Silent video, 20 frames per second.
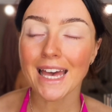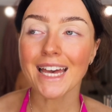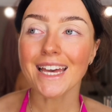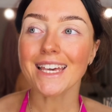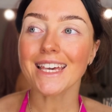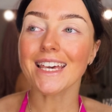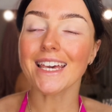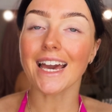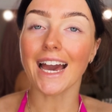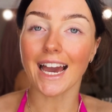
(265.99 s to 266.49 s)

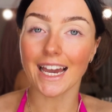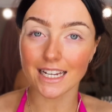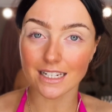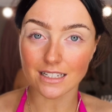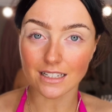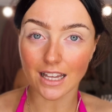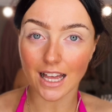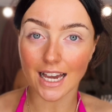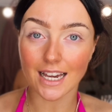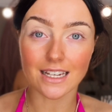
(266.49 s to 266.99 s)
He
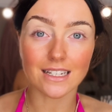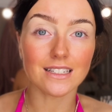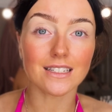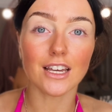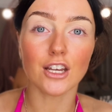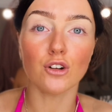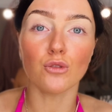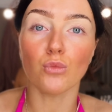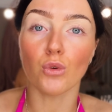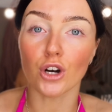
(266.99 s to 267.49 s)
idolised
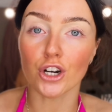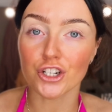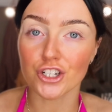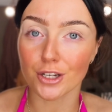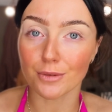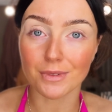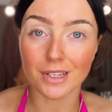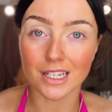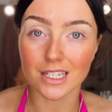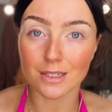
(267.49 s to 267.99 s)
and
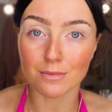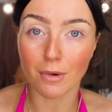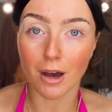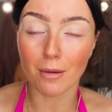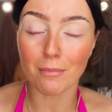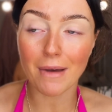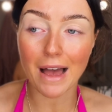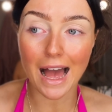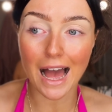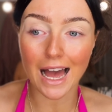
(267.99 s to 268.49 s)
worshipped his
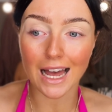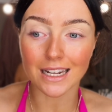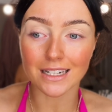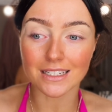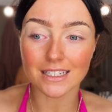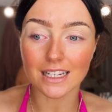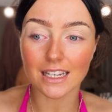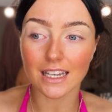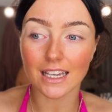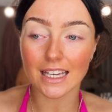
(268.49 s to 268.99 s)
mum
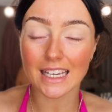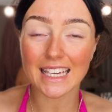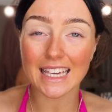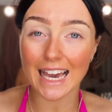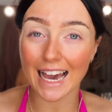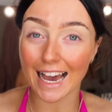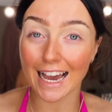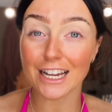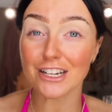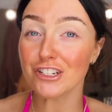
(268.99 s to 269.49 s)
and he
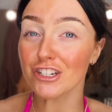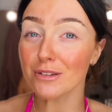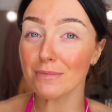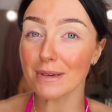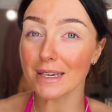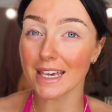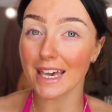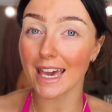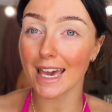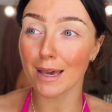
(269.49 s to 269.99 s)
actually
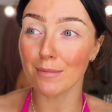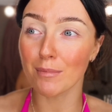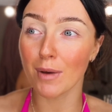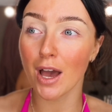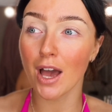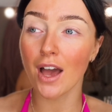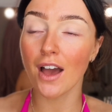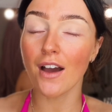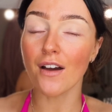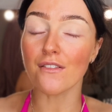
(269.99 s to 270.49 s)

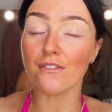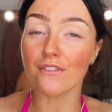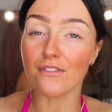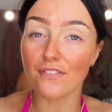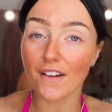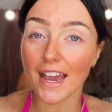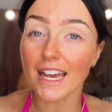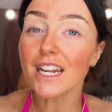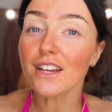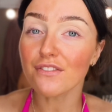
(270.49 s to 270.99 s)
became
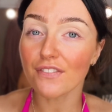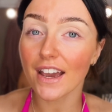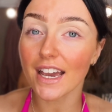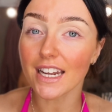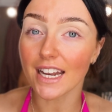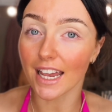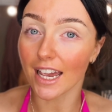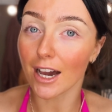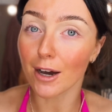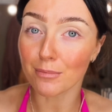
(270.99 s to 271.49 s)
very,
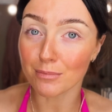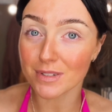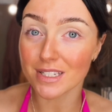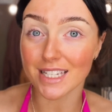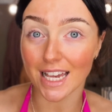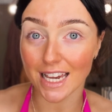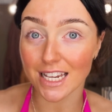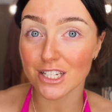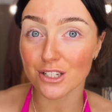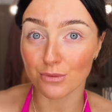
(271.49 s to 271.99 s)
very
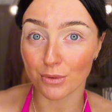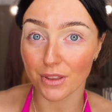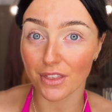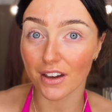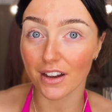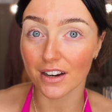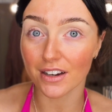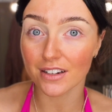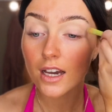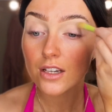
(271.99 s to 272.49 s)
obsessed with her.